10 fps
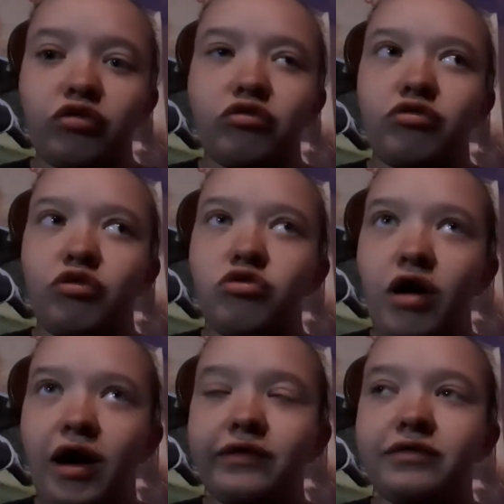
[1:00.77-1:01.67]
There's no
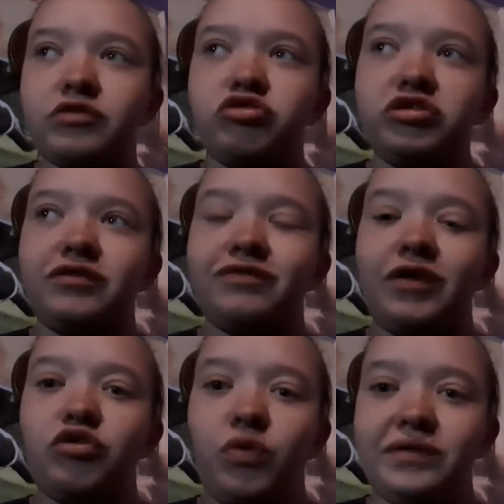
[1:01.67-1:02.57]
grass. She gets
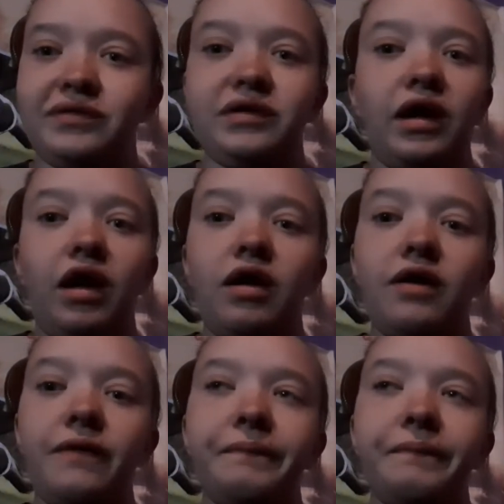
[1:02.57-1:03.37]
fed twice a day.